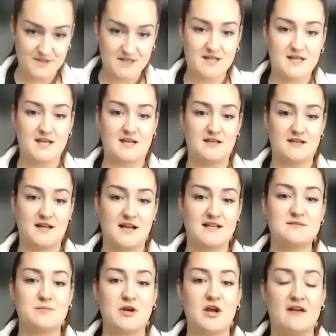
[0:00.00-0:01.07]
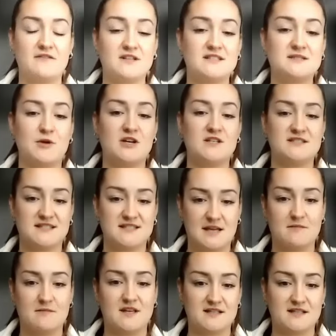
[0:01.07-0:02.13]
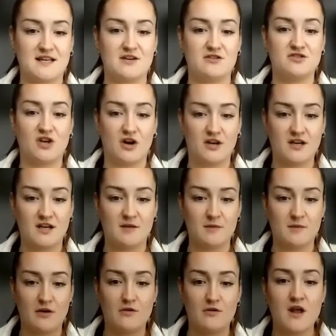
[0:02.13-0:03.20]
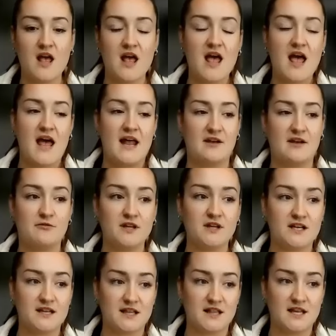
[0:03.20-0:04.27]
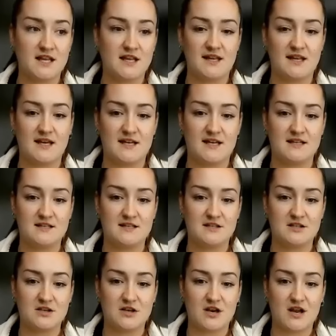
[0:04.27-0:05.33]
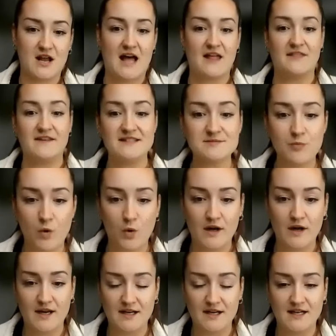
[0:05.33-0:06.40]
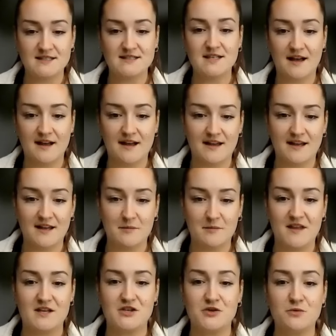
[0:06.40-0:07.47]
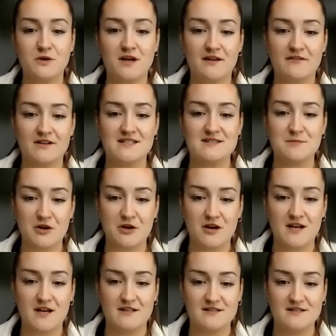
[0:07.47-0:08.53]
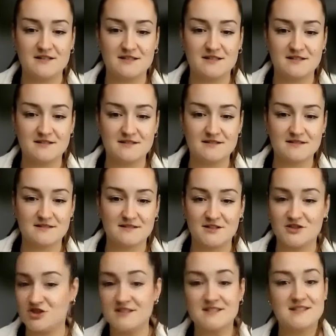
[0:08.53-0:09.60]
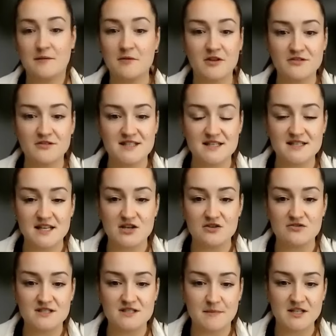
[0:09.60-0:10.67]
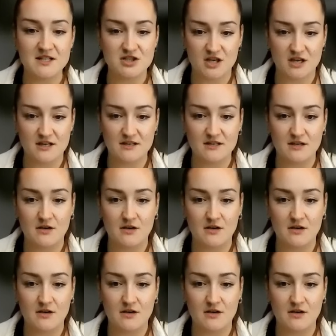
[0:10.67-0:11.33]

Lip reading: experienced the same things that you're talking about. And I really didn't think that at this point in time that you would have experienced just some of those things that you just mentioned.